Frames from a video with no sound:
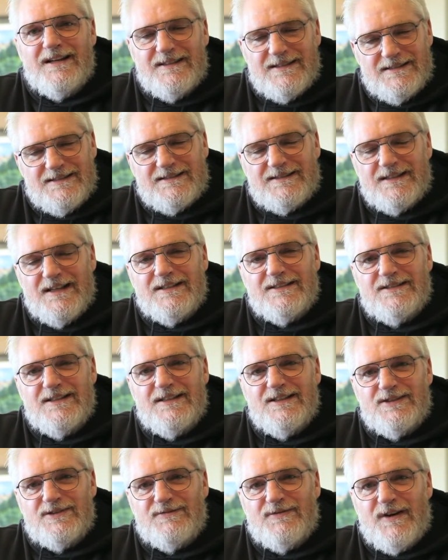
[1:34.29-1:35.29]
says
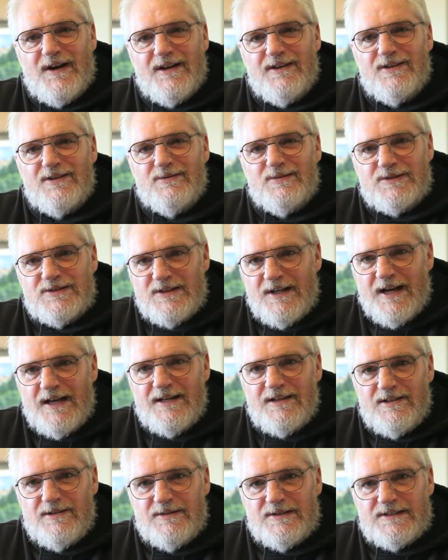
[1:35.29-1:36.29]
that his father was not
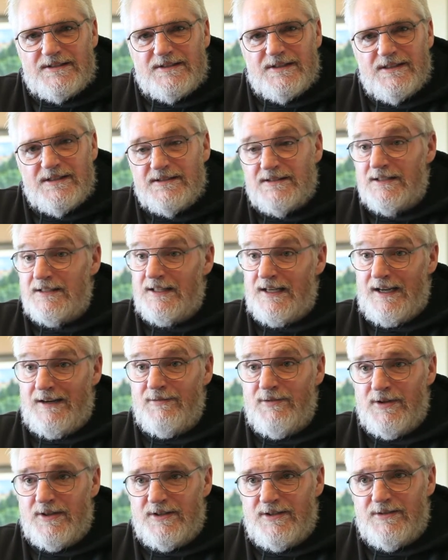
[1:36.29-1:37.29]
a U.S. citizen,
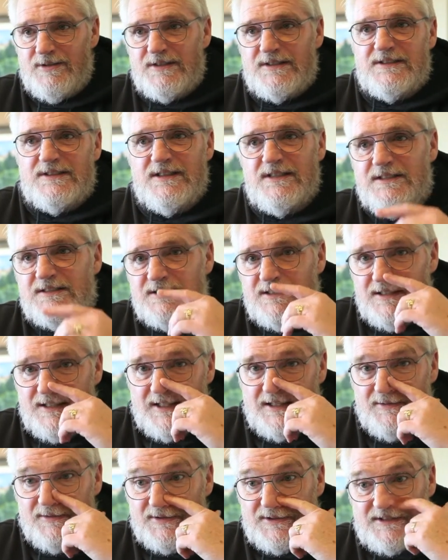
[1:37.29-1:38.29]
never a U.S. citizen.
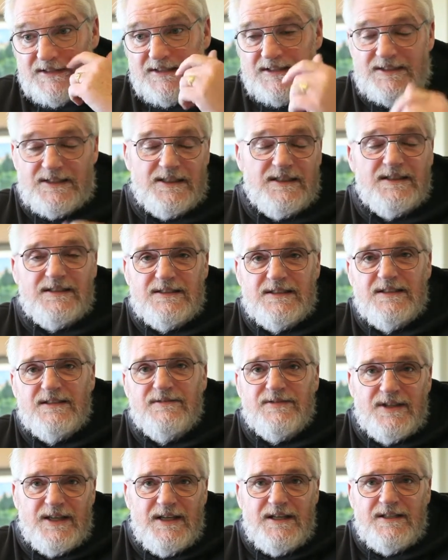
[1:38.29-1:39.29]
He was a citizen
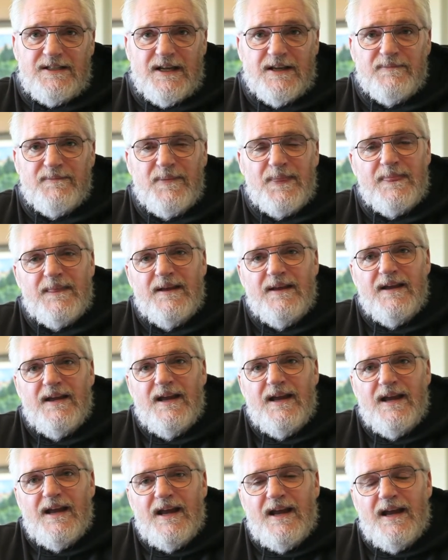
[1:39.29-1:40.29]
of Kenya.
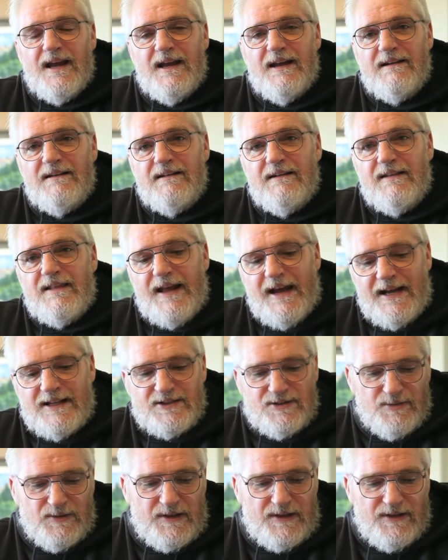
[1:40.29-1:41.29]
And
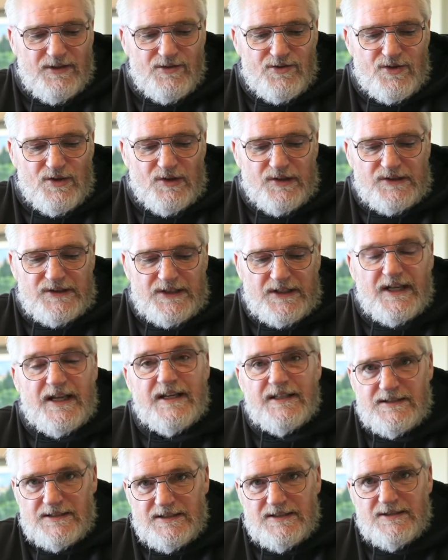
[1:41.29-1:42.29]
that's what the Georgia
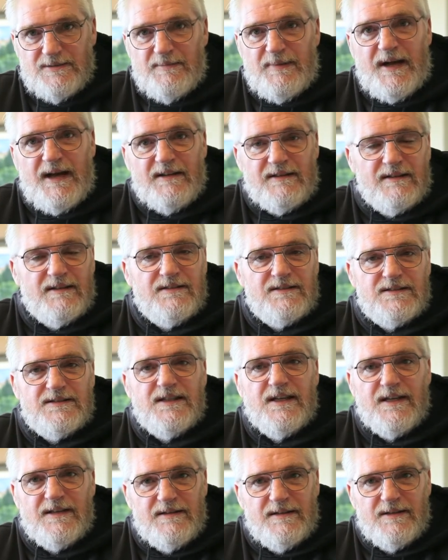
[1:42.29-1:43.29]
case is about. They're
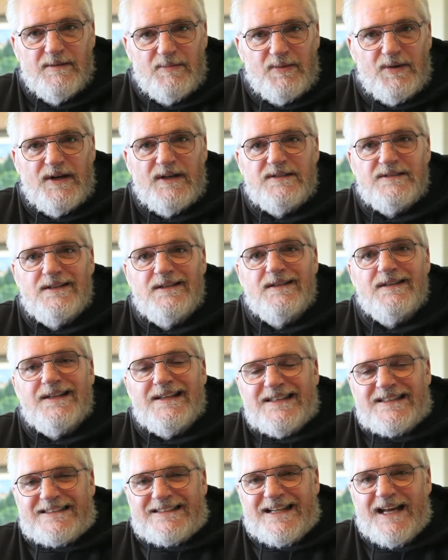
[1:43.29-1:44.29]
saying the president
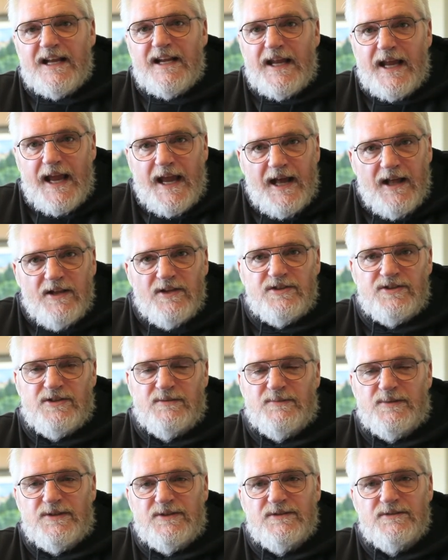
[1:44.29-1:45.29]
is not
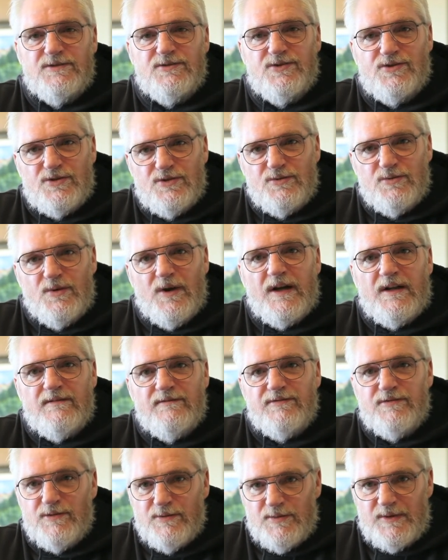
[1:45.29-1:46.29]
eligible to run
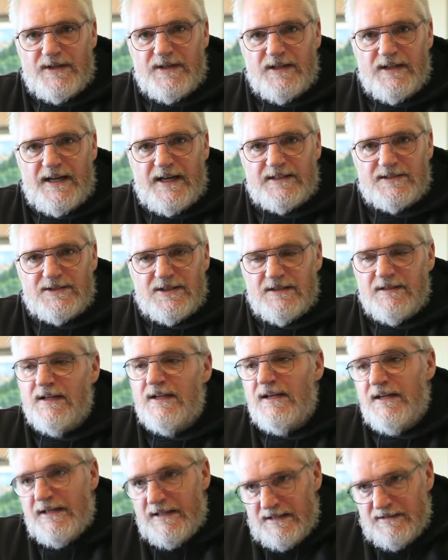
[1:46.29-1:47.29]
for re-election.
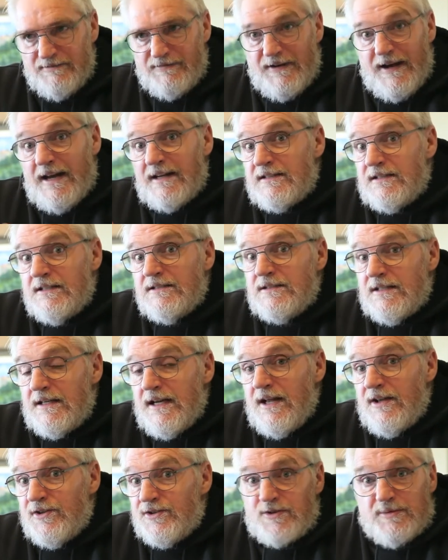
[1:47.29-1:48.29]
In fact, isn't
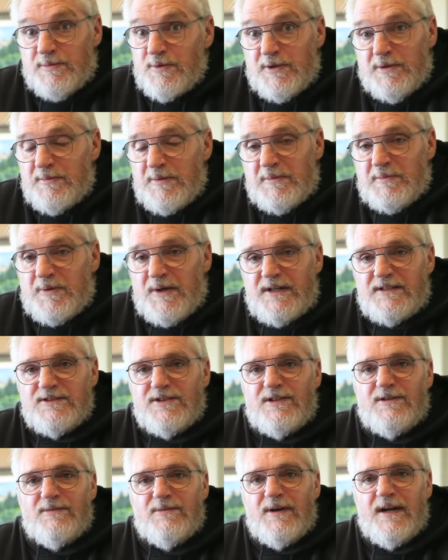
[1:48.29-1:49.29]
eligible to be
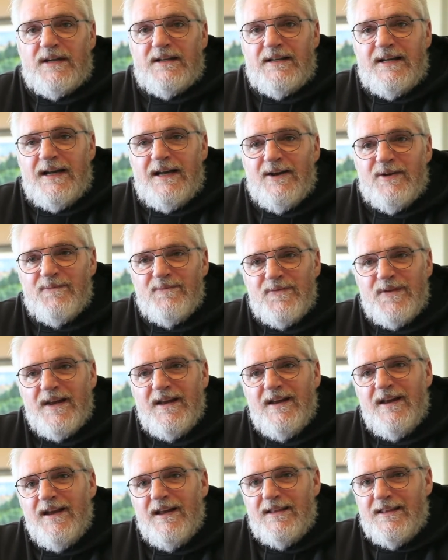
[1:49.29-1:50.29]
president right now.
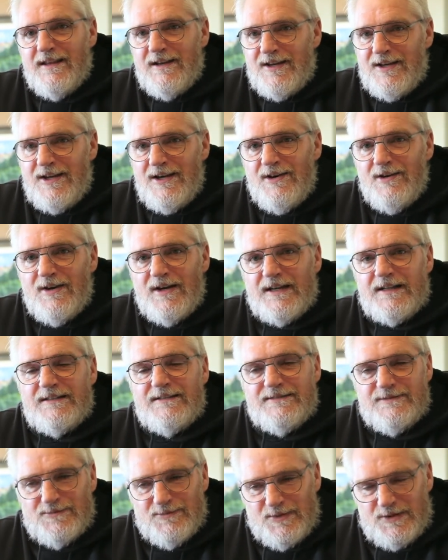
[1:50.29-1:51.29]
The
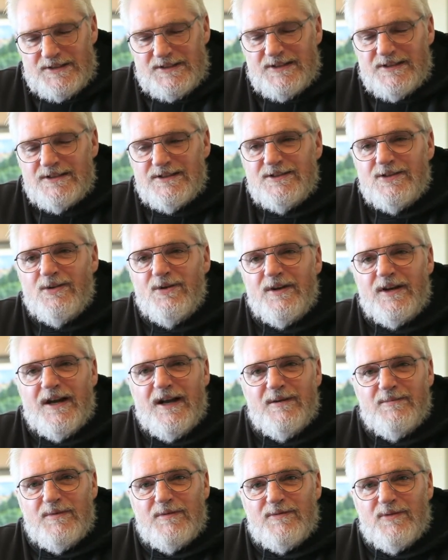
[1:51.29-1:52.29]
hearing, which is going
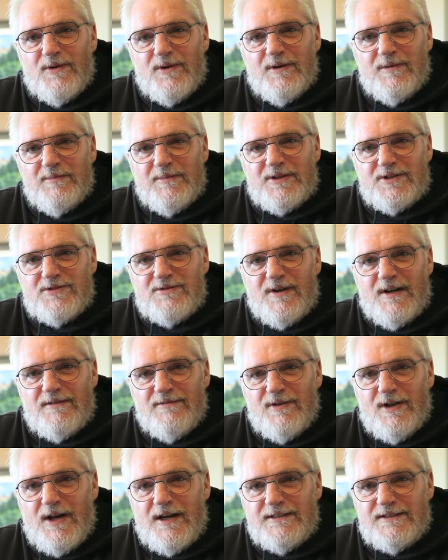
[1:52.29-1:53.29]
on before an
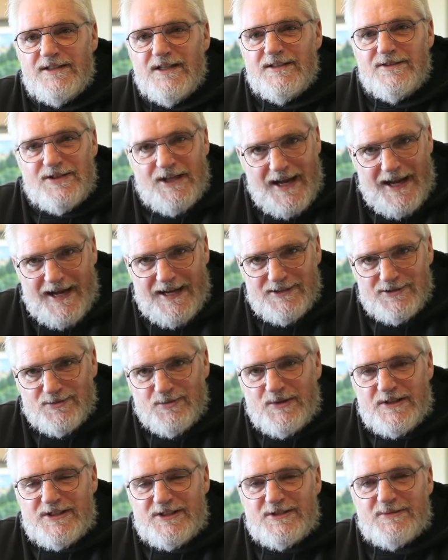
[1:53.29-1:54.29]
administrative law judge as
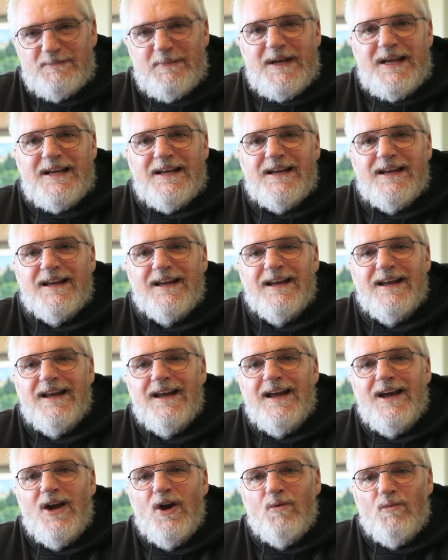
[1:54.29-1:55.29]
we speak,
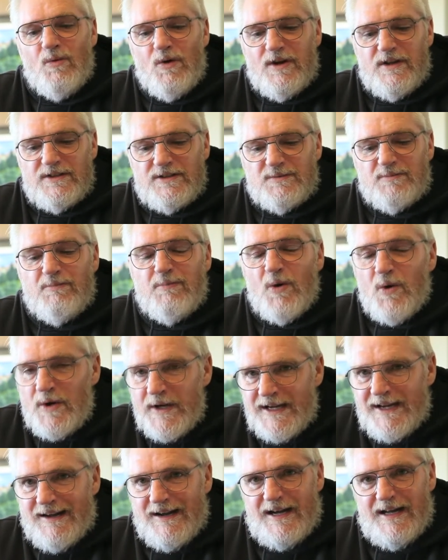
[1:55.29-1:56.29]
was
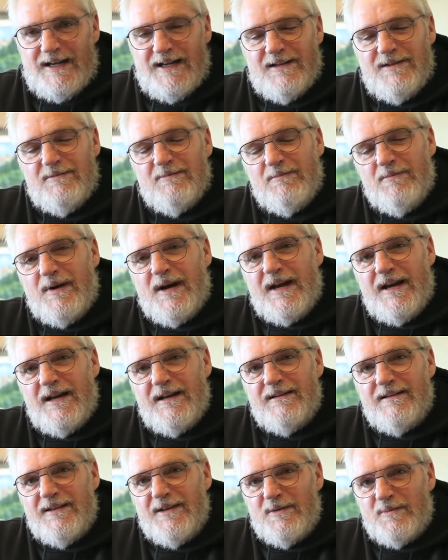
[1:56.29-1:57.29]
boycotted
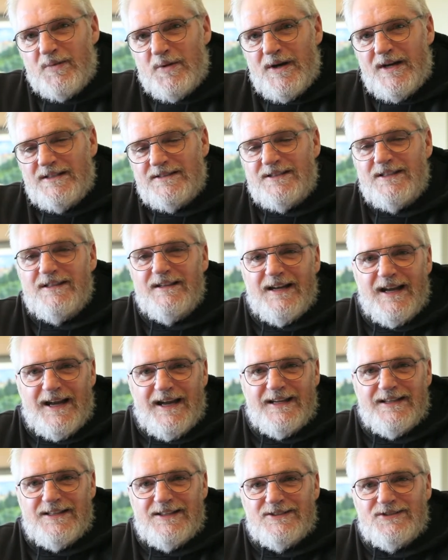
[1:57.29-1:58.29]
by the president
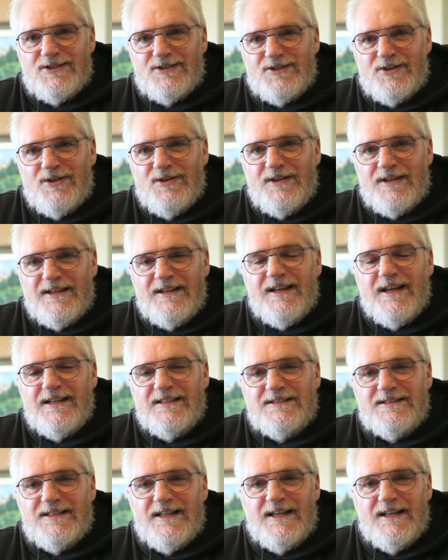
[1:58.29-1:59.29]
and his attorney. They
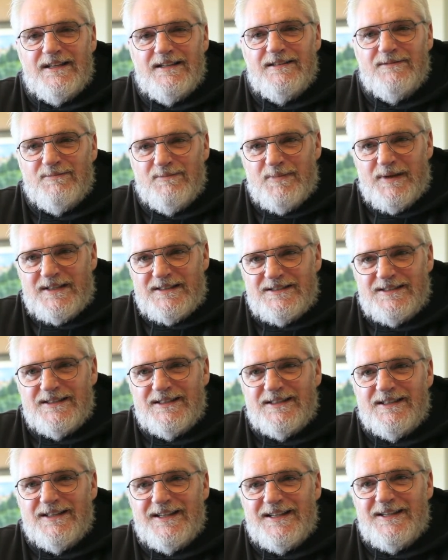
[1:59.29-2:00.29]
said,
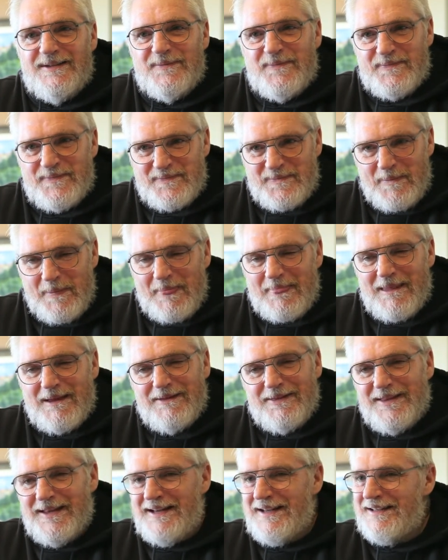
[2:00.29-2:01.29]
basically,
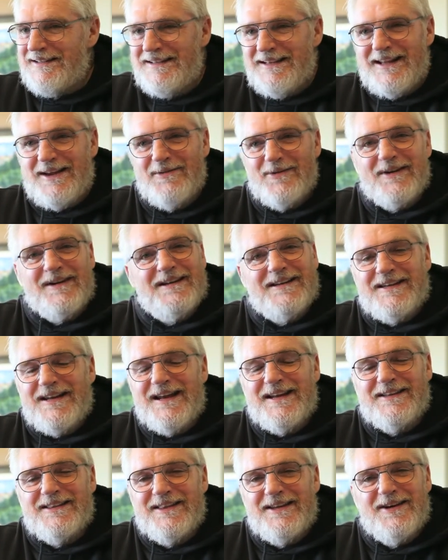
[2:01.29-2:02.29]
that they were going to
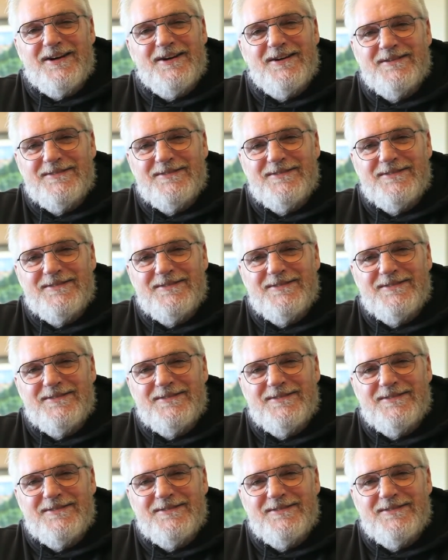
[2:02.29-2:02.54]
take their